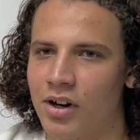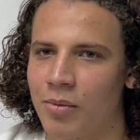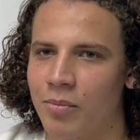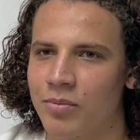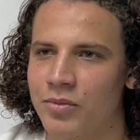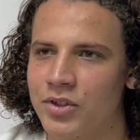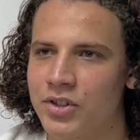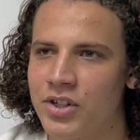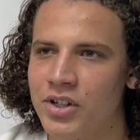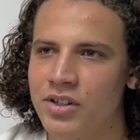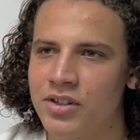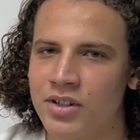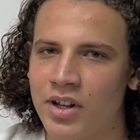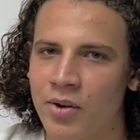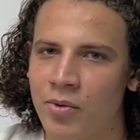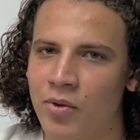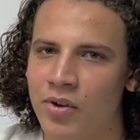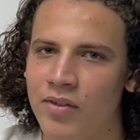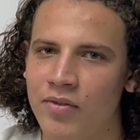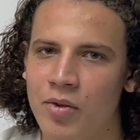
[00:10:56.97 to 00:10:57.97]
She's
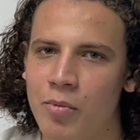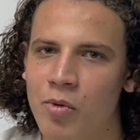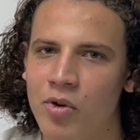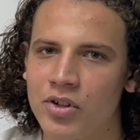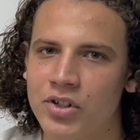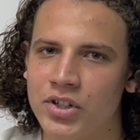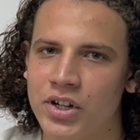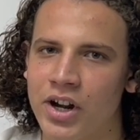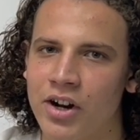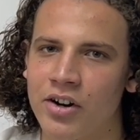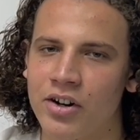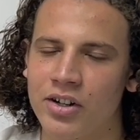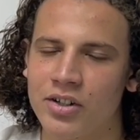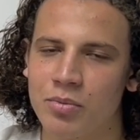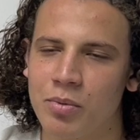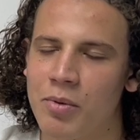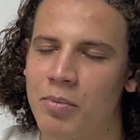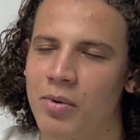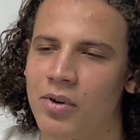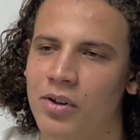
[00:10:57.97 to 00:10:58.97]
like one of the most generous
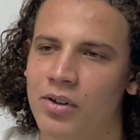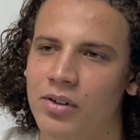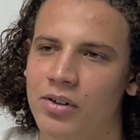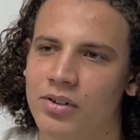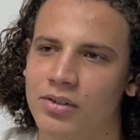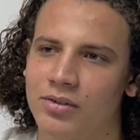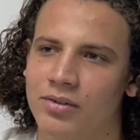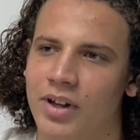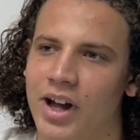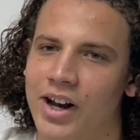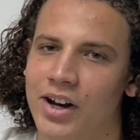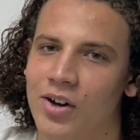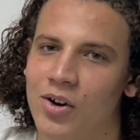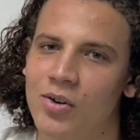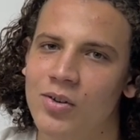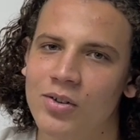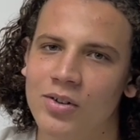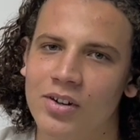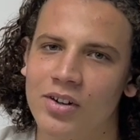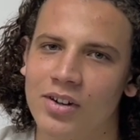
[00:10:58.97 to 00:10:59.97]
people I
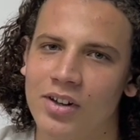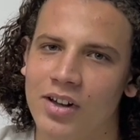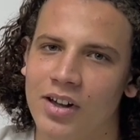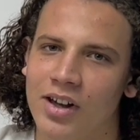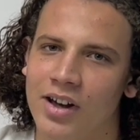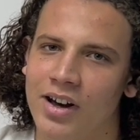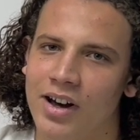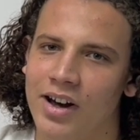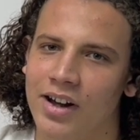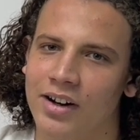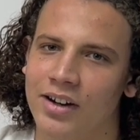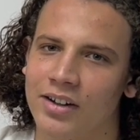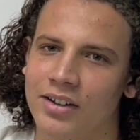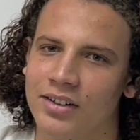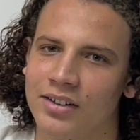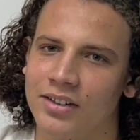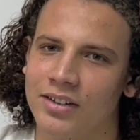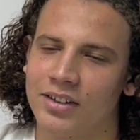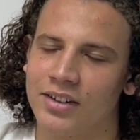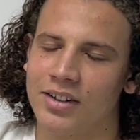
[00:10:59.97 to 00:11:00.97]
know. And
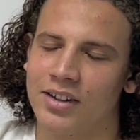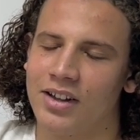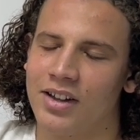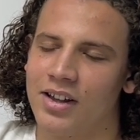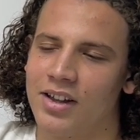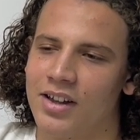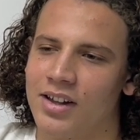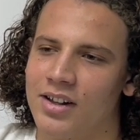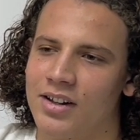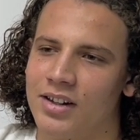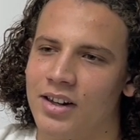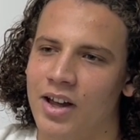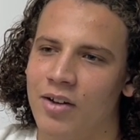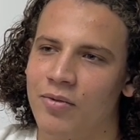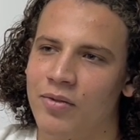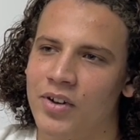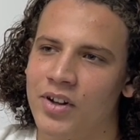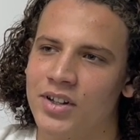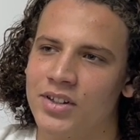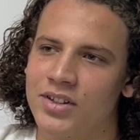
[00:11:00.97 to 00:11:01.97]
like,
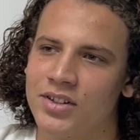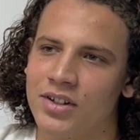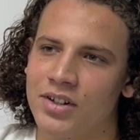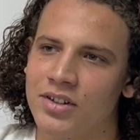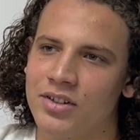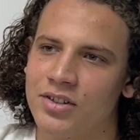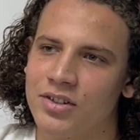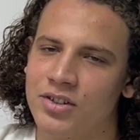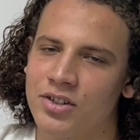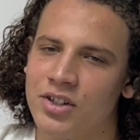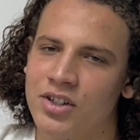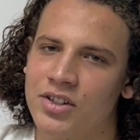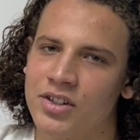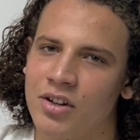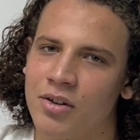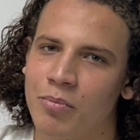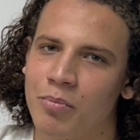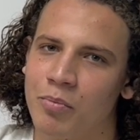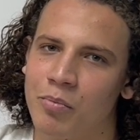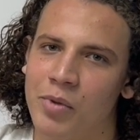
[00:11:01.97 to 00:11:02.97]
for instance, she's
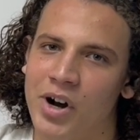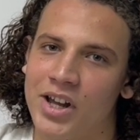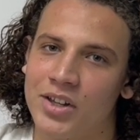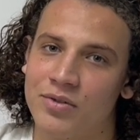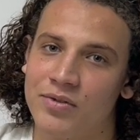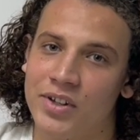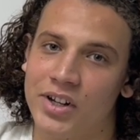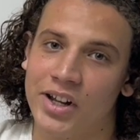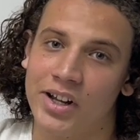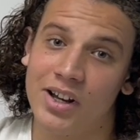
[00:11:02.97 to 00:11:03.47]
a breastfeeding